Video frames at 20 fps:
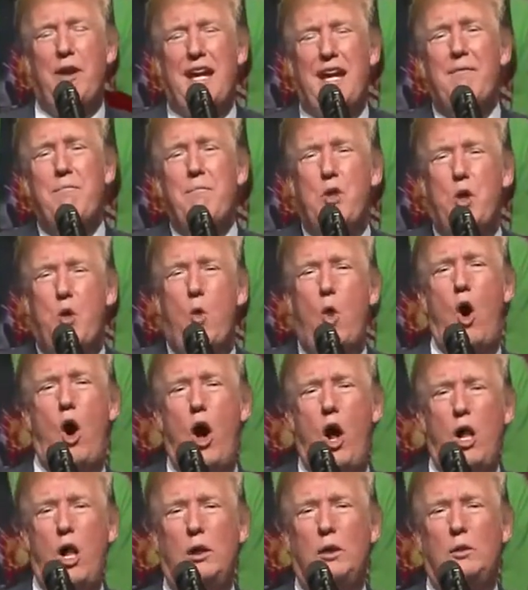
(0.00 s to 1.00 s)
give them the
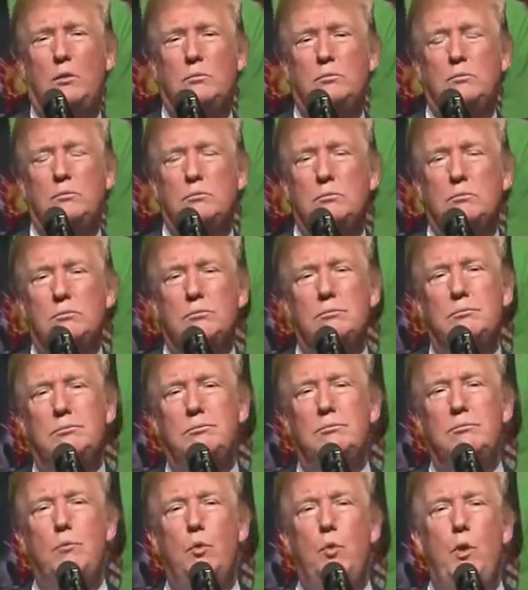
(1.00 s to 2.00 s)
wall,
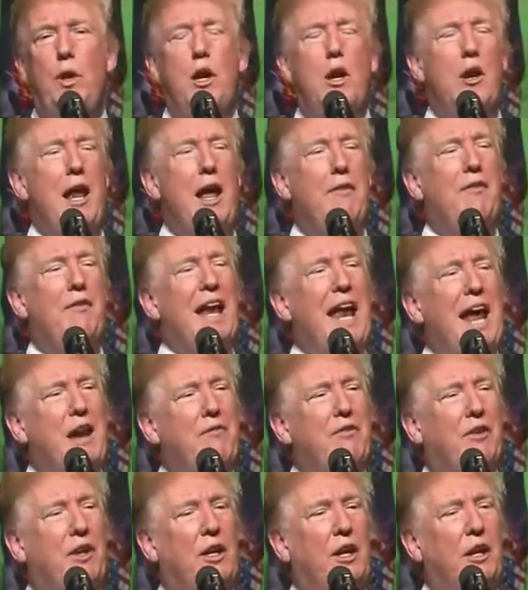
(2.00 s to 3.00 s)
we don't have an
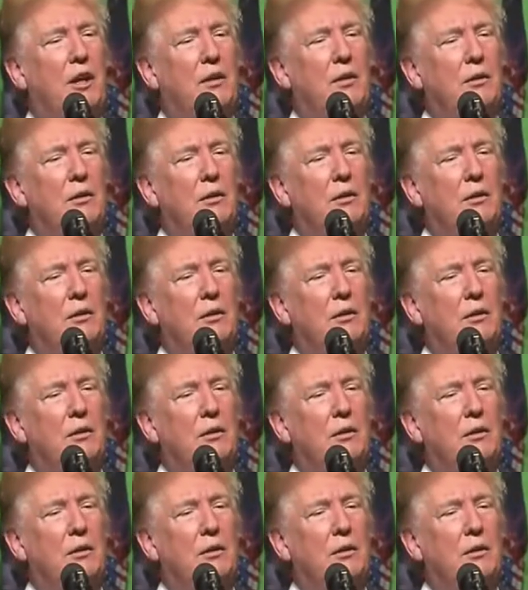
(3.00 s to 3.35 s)
advocate.